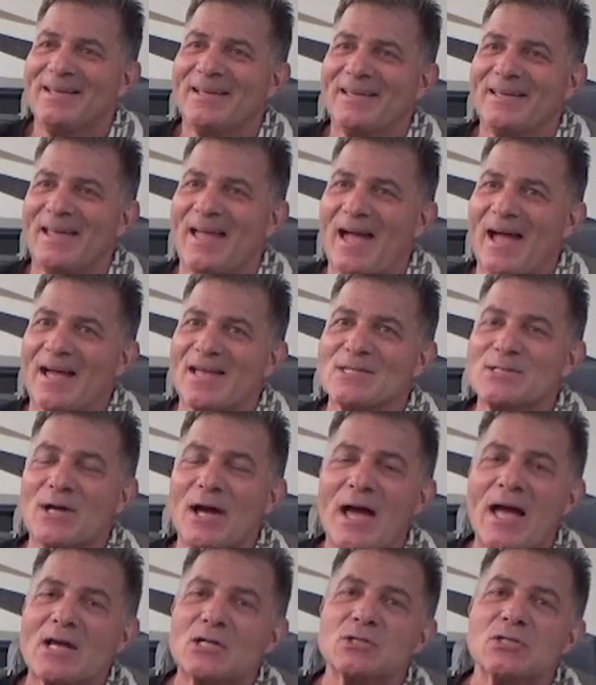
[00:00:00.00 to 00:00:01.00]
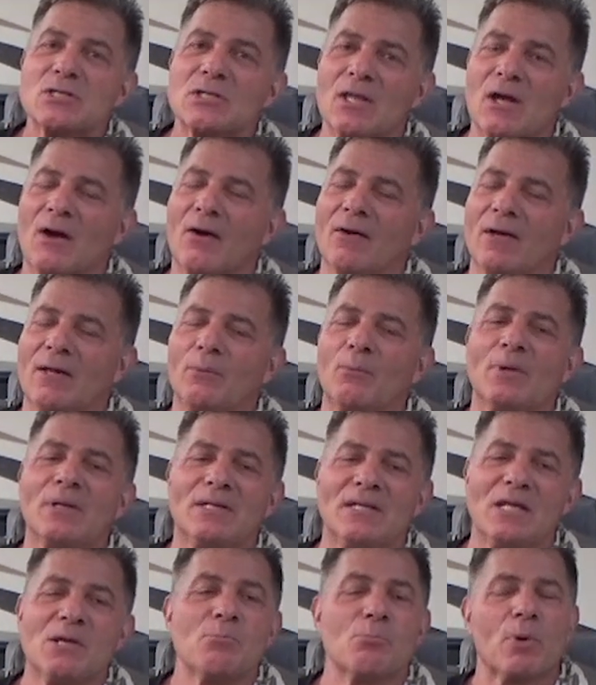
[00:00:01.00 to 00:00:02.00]
Yeah. So actually, though, we
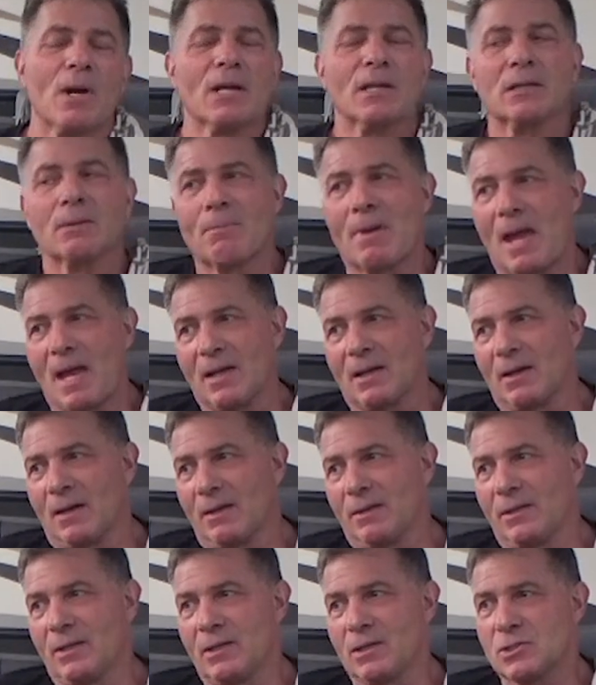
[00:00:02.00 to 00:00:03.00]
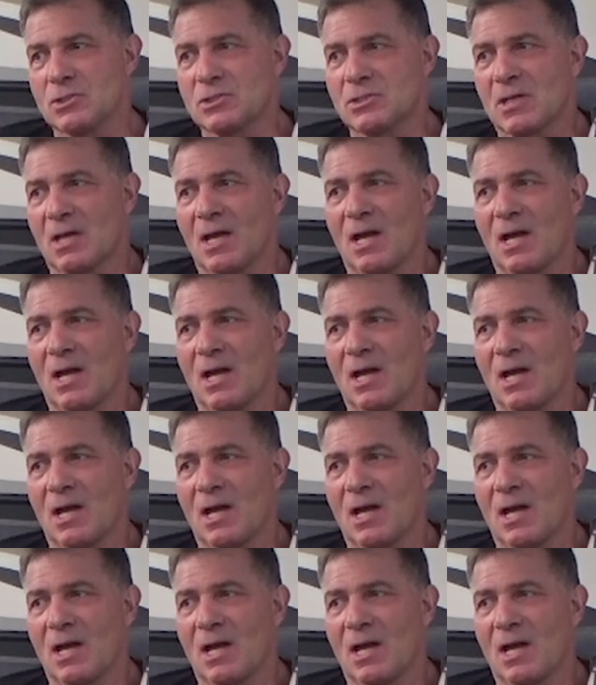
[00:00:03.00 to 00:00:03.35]
didn't break the bank on this.